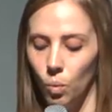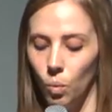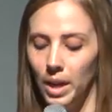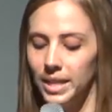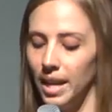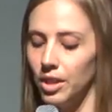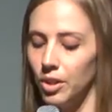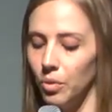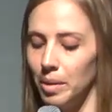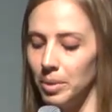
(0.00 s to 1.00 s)

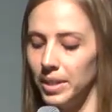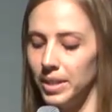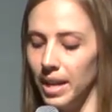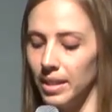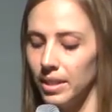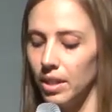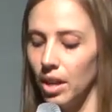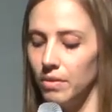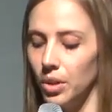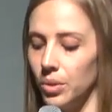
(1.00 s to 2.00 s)
0.1%
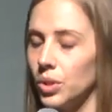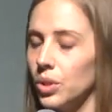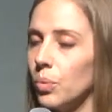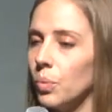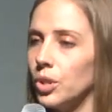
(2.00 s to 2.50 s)
of those